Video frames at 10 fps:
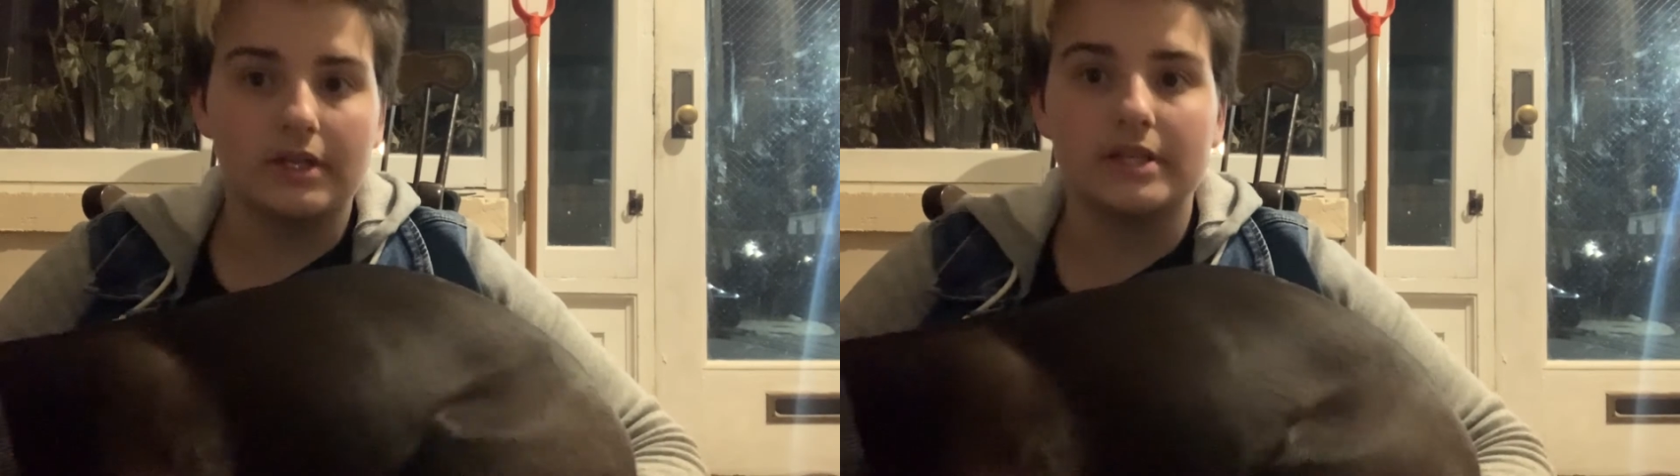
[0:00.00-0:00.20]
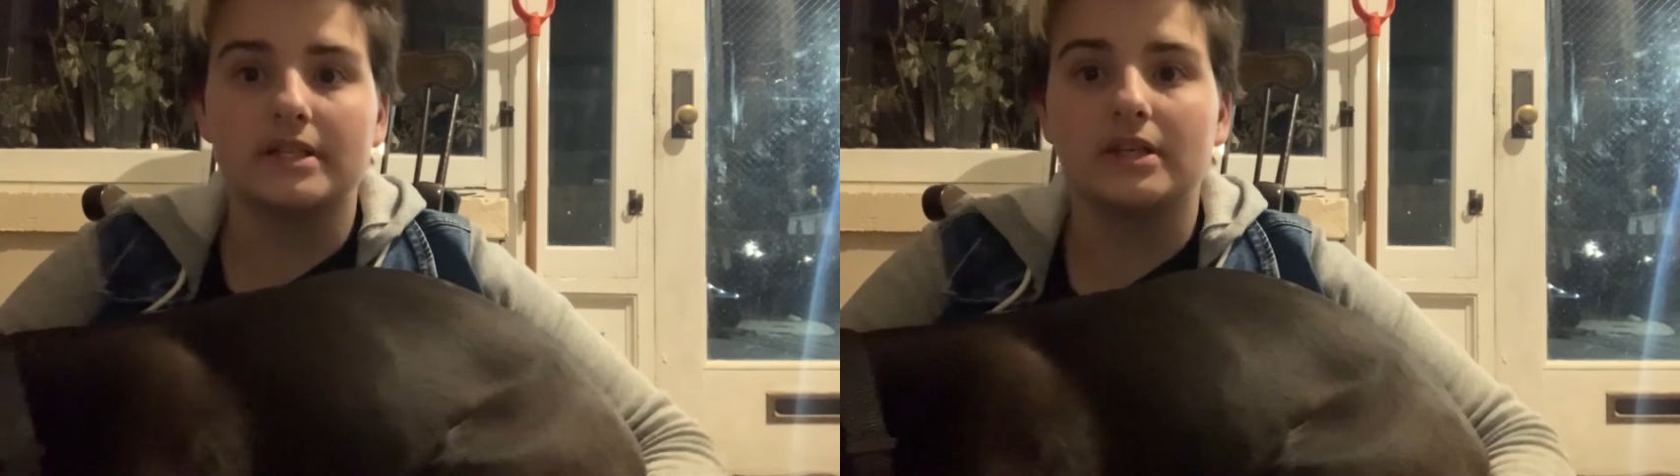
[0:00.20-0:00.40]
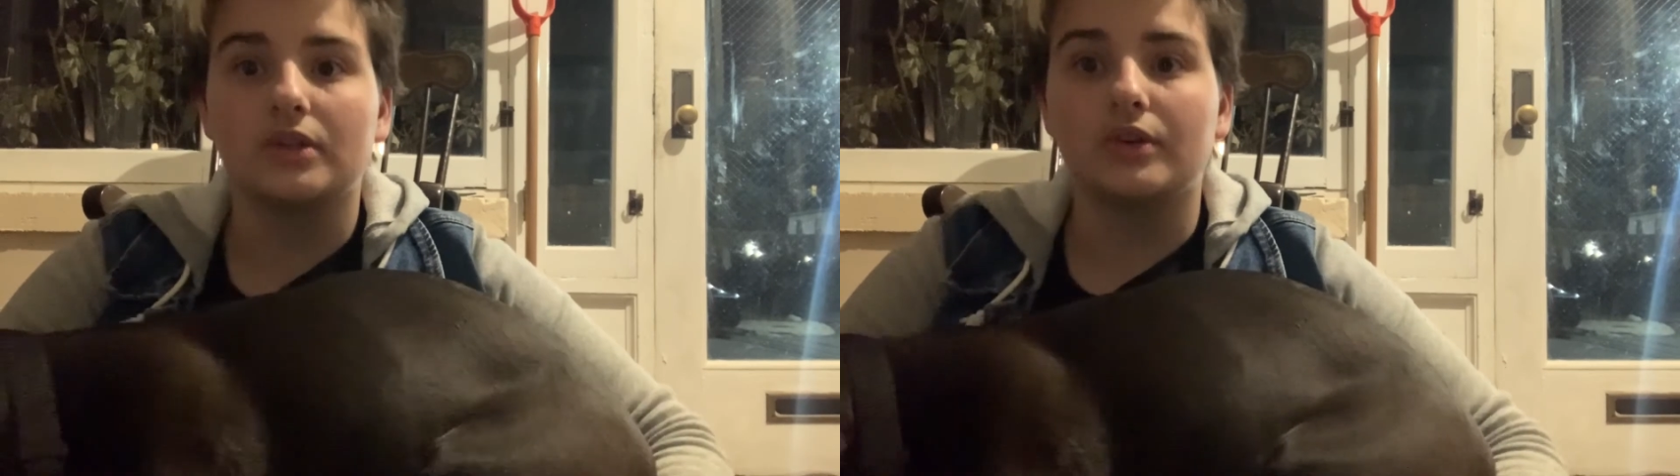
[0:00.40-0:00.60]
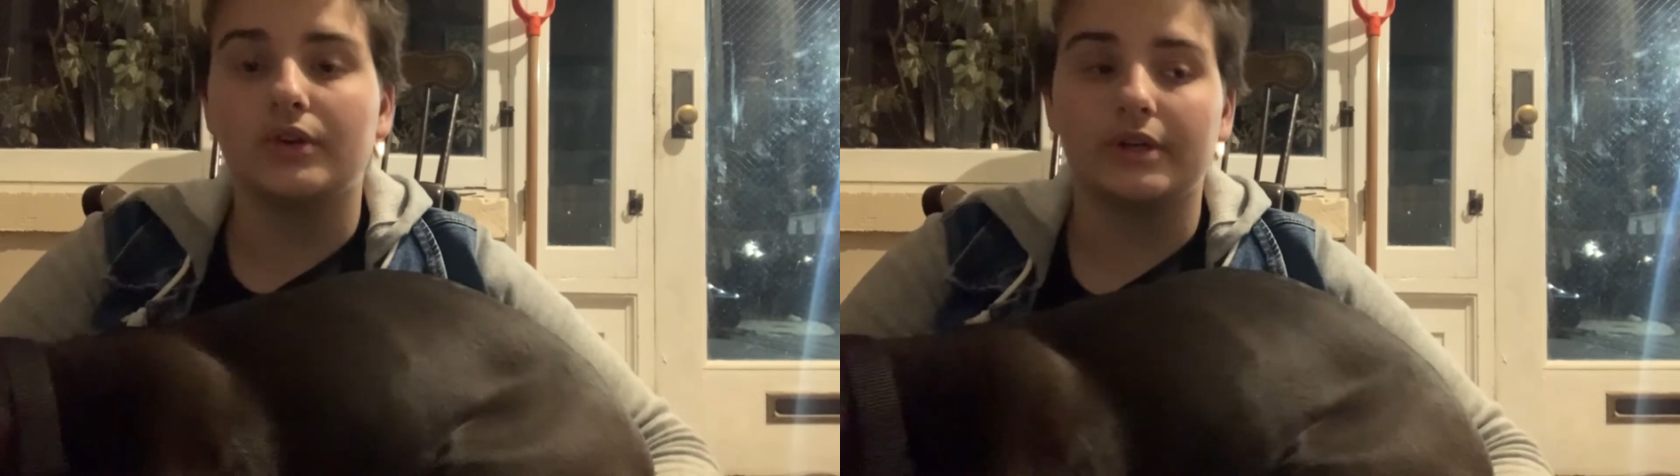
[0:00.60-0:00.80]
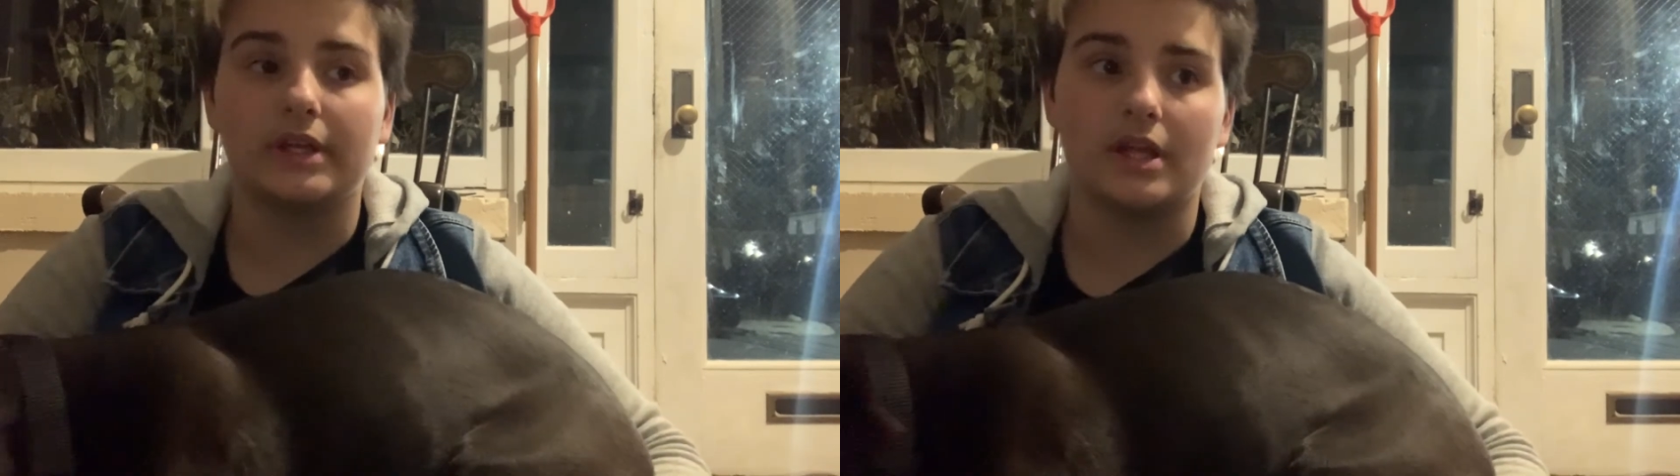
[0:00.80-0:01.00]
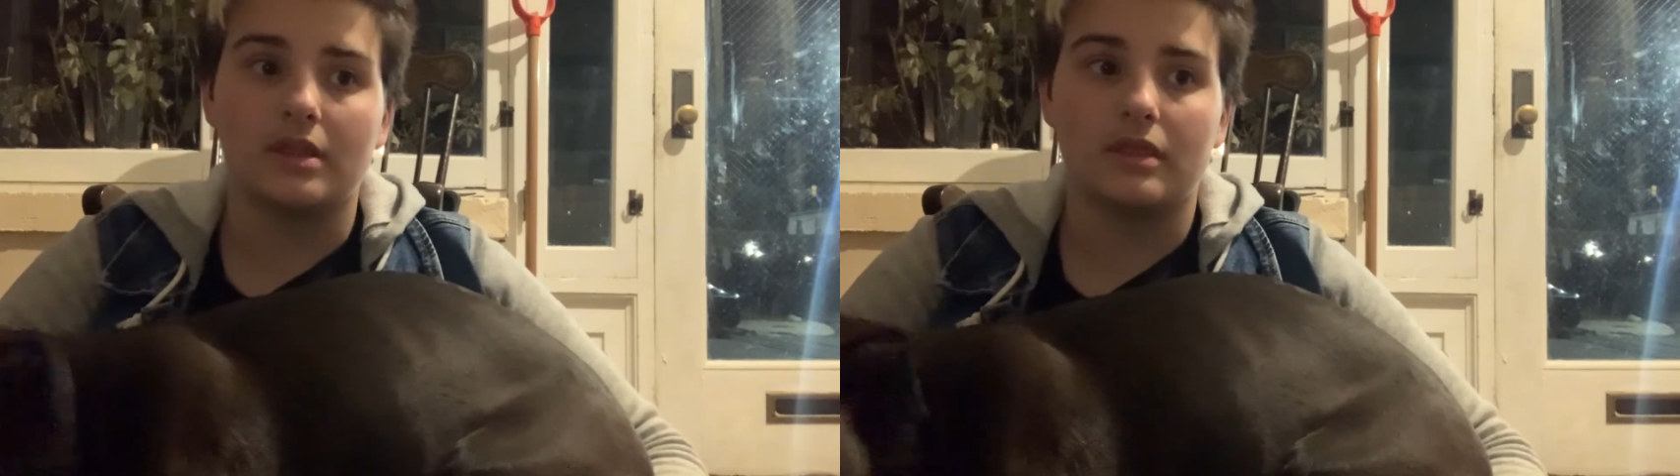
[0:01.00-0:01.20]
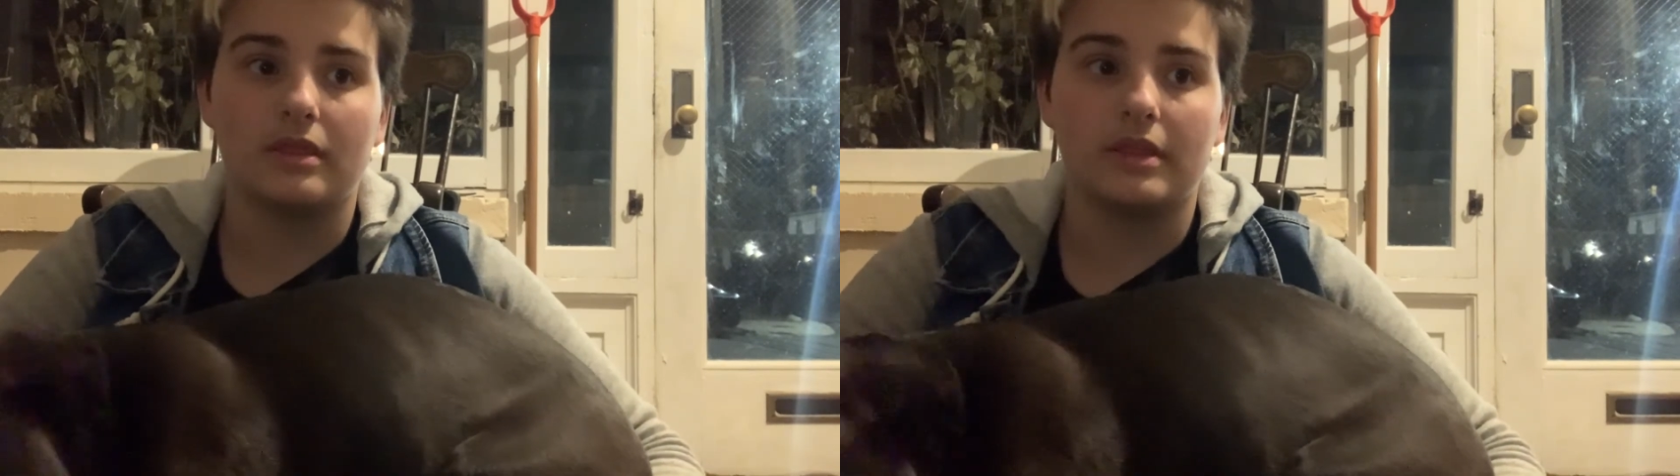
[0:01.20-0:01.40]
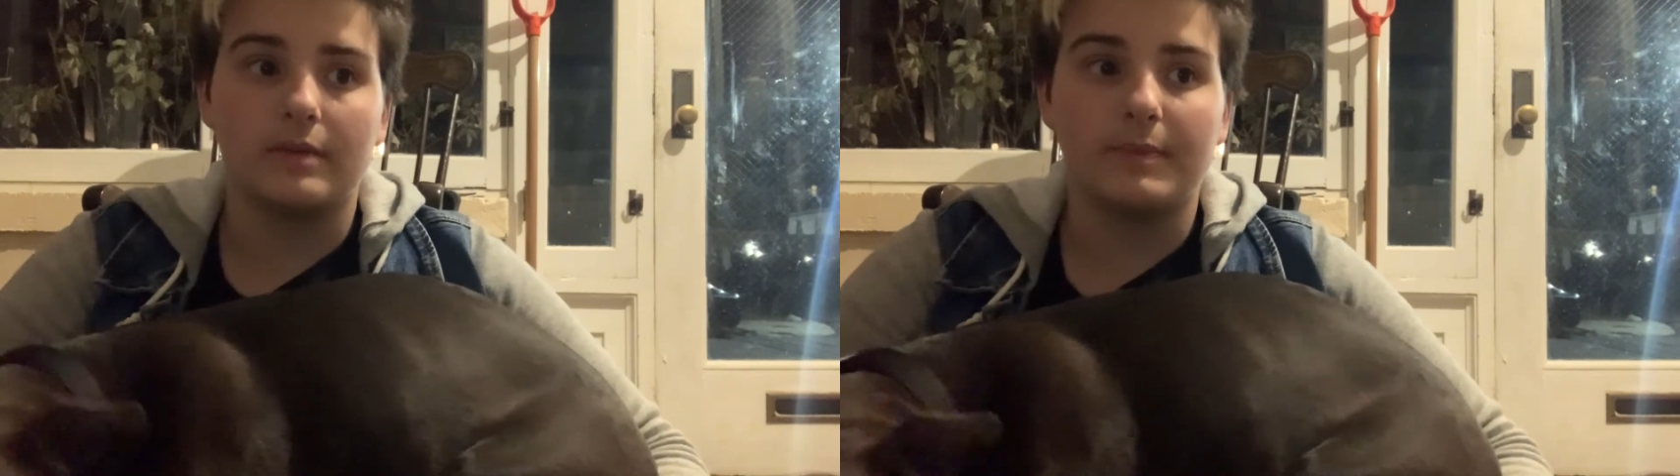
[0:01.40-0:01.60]
isn't good
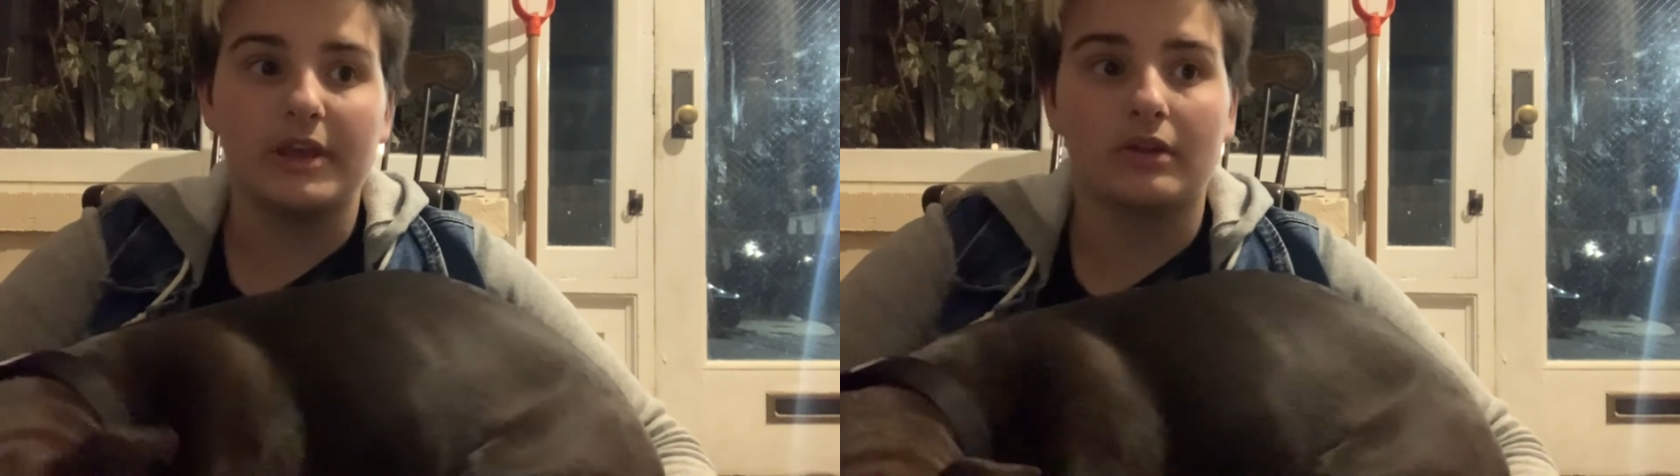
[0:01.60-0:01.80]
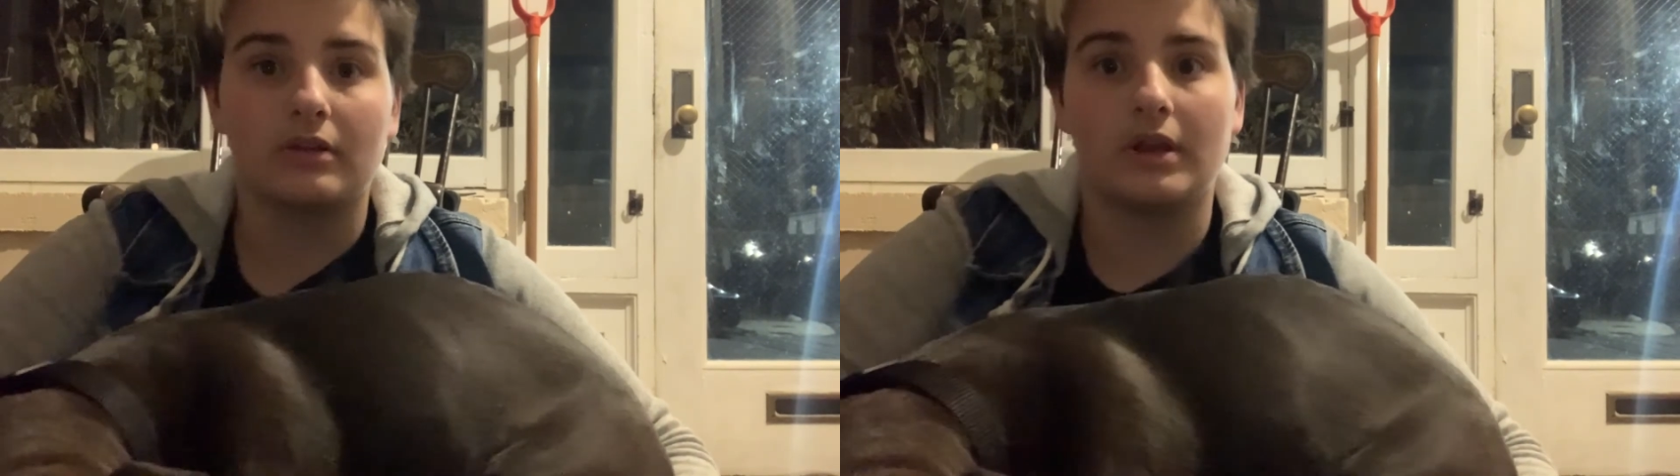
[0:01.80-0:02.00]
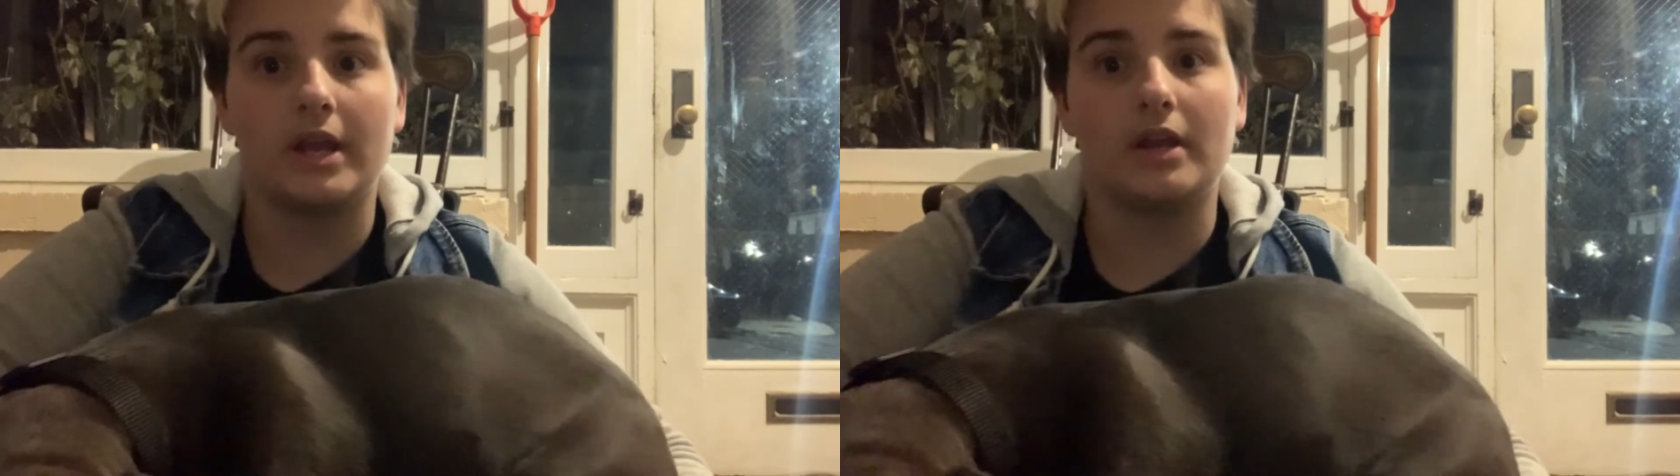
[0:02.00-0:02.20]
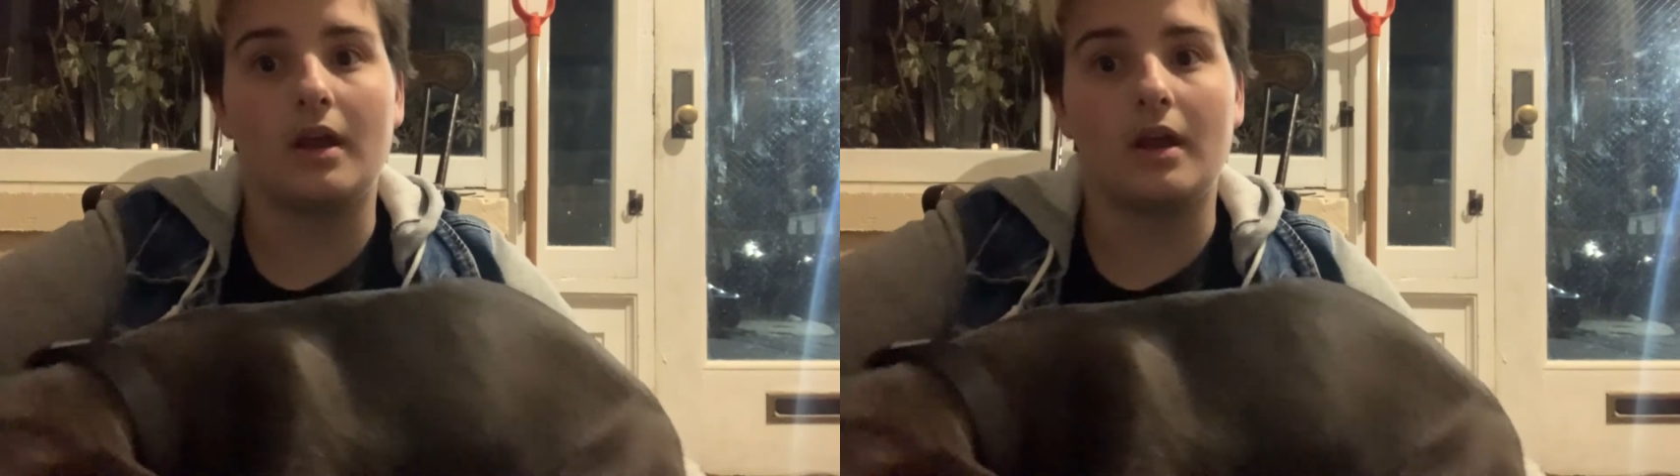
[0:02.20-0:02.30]
in the bigger crate,